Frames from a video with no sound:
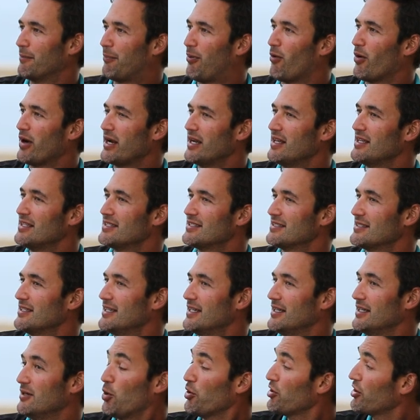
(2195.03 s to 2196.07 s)
The point is,
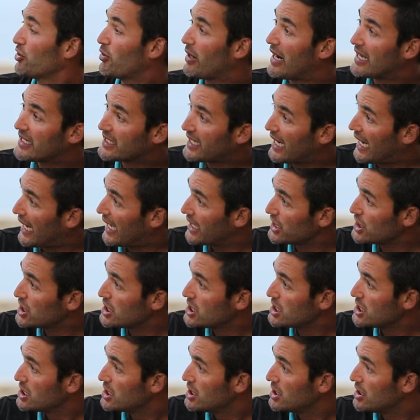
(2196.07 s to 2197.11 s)
or the Grand
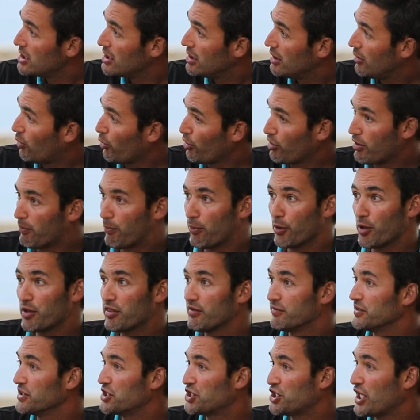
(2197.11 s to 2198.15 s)
Canyon, or the birth
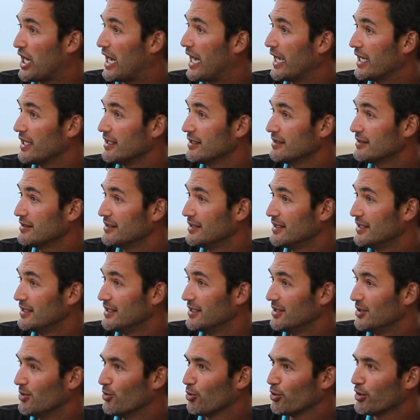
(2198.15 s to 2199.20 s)
of a child,
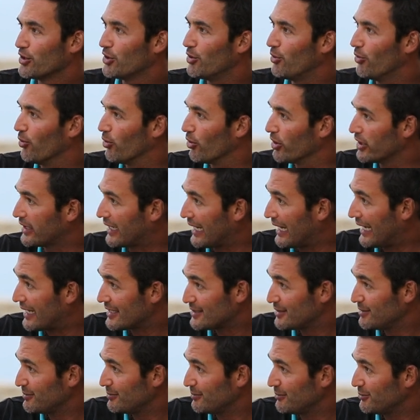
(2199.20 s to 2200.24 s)
or an
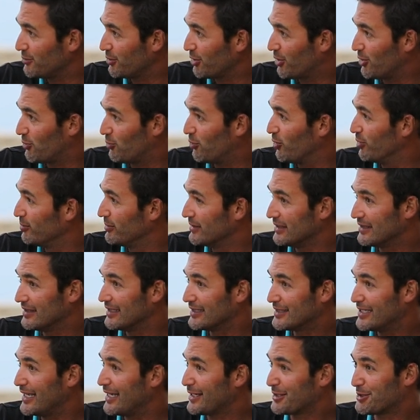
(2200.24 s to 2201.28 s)
orgasm with a woman
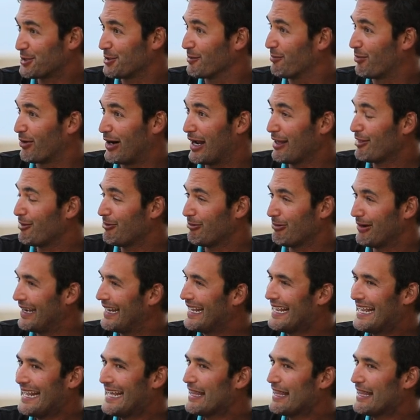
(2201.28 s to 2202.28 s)
that takes your breath away.